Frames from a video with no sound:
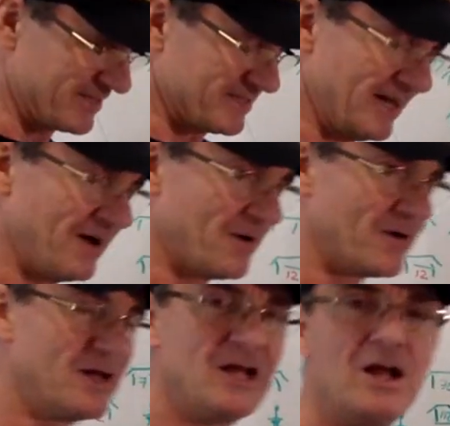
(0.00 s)
this?
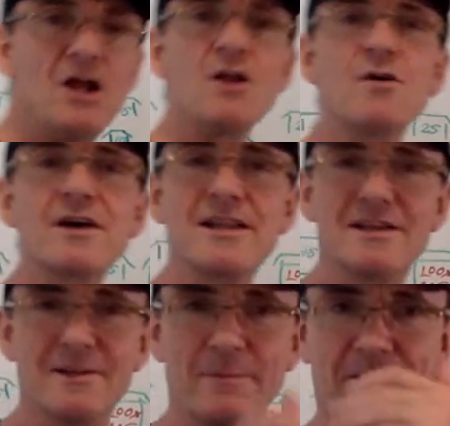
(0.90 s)
Now, look a
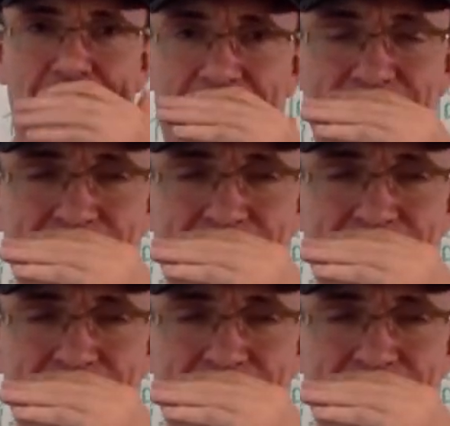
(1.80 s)
little bit.